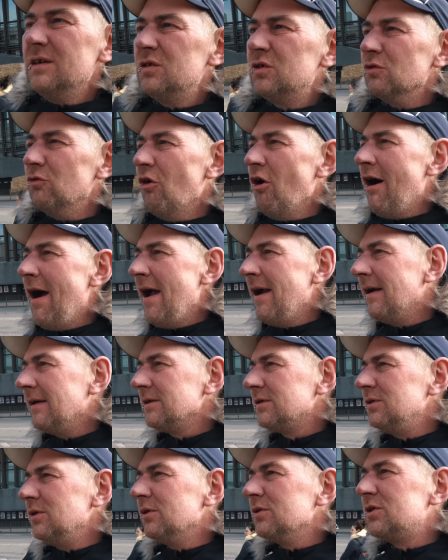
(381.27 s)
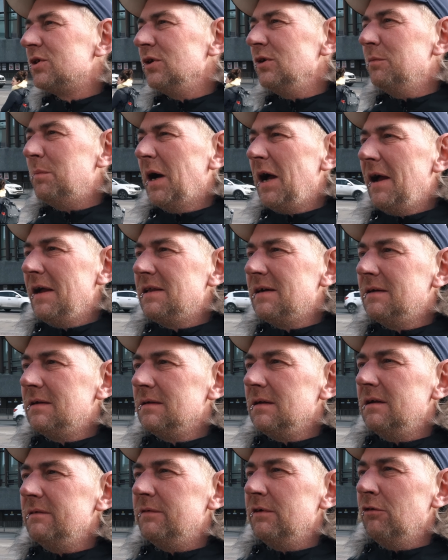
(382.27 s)
It's all right. It's not too bad.
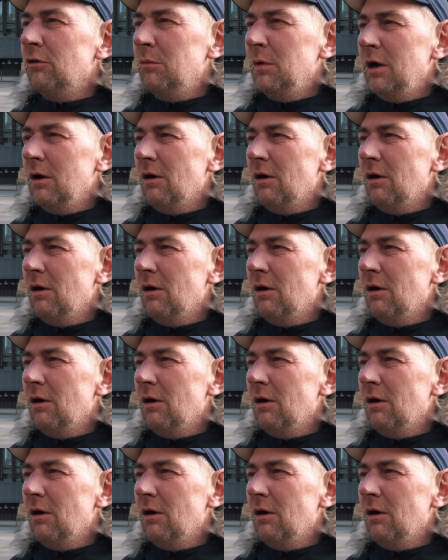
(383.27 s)
I've lived here all my